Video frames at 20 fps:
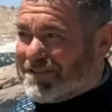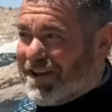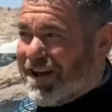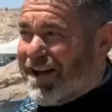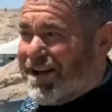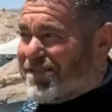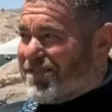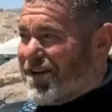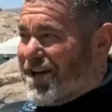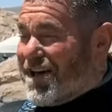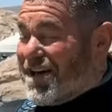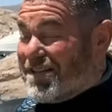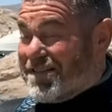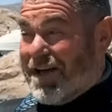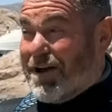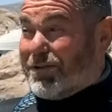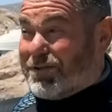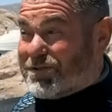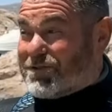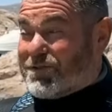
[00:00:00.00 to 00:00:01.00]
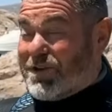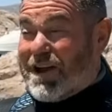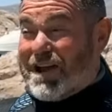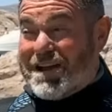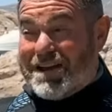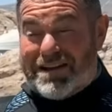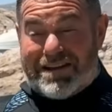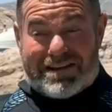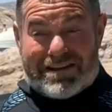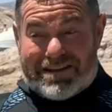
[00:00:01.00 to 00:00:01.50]
the dive. That was
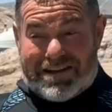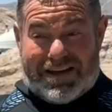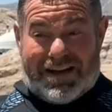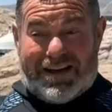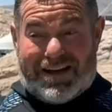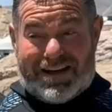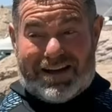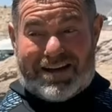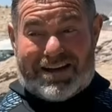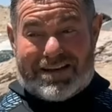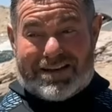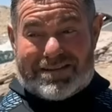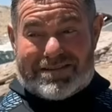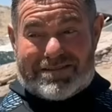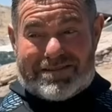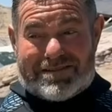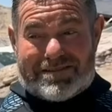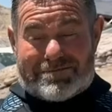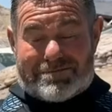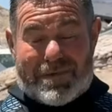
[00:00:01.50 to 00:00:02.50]
great. Uh,